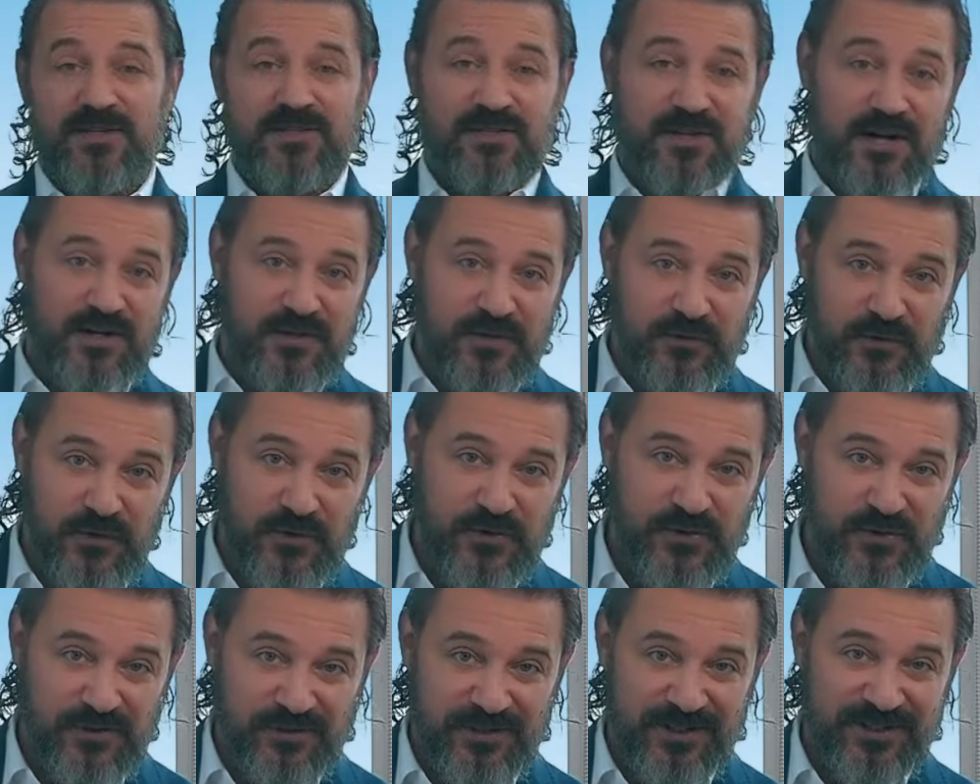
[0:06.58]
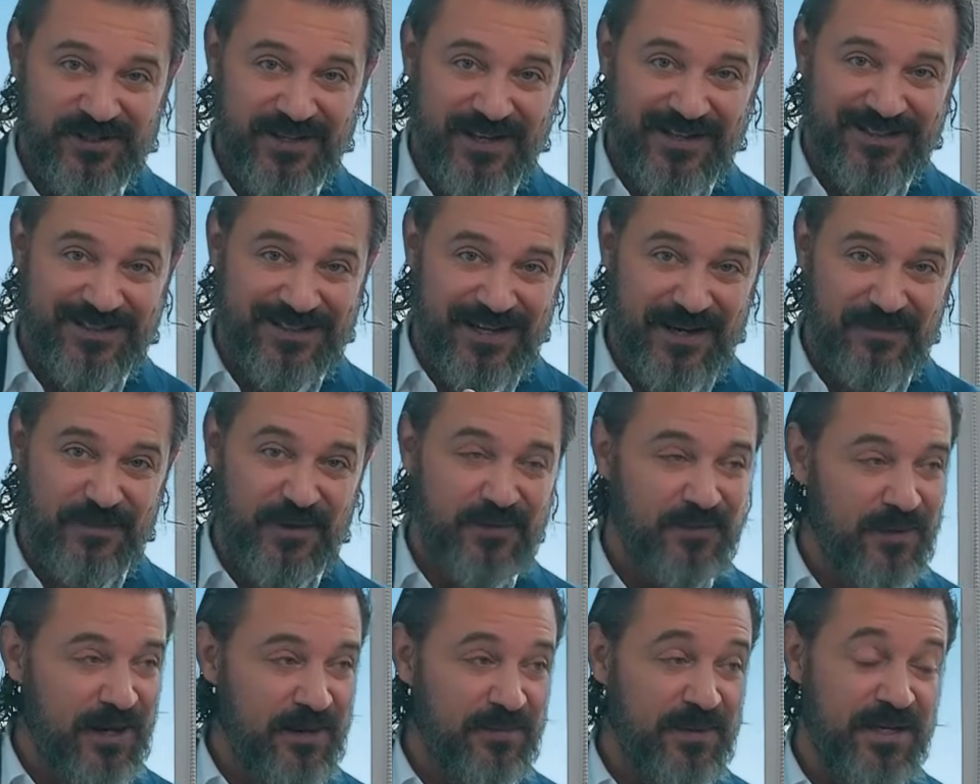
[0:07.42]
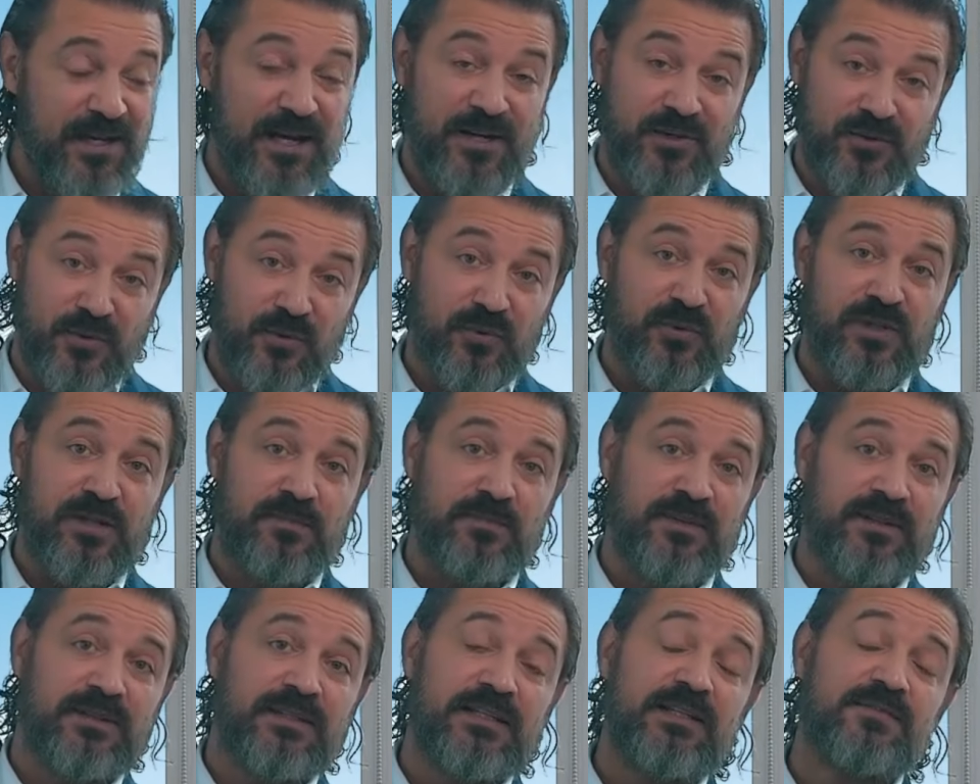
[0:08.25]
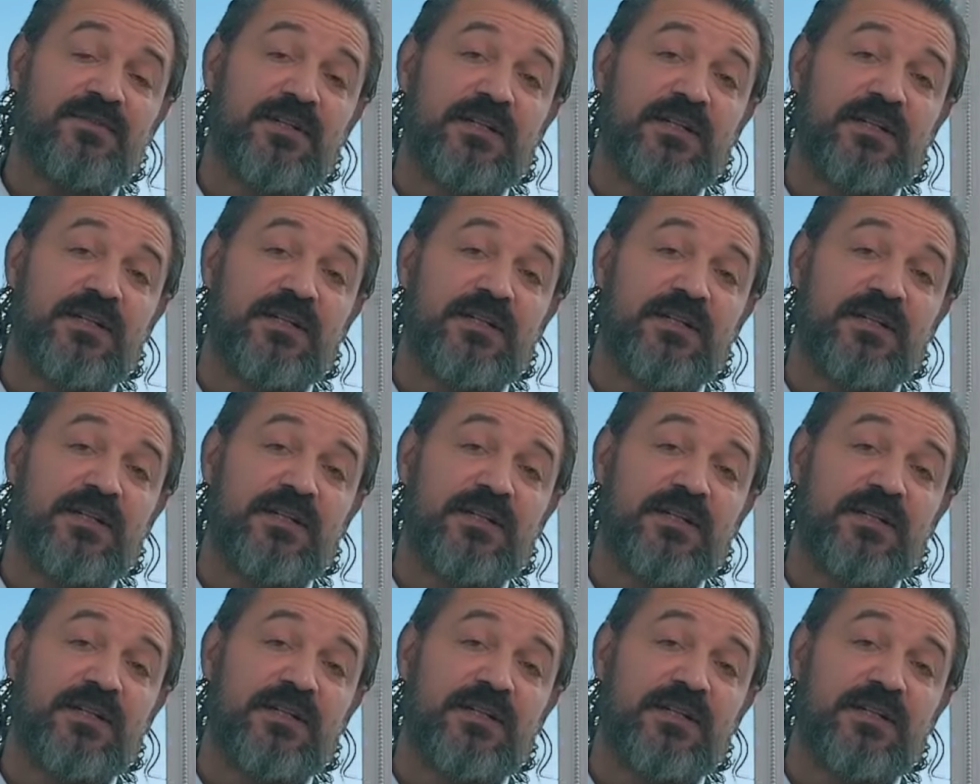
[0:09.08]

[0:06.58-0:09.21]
As controversial as that statement may be, I truly believe